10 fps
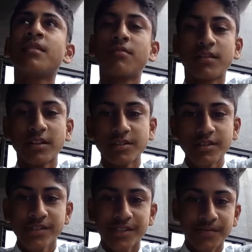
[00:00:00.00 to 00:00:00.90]

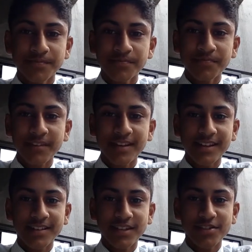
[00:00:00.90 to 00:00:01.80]
religious,
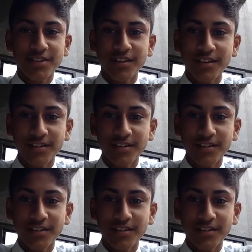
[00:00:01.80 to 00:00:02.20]
etc.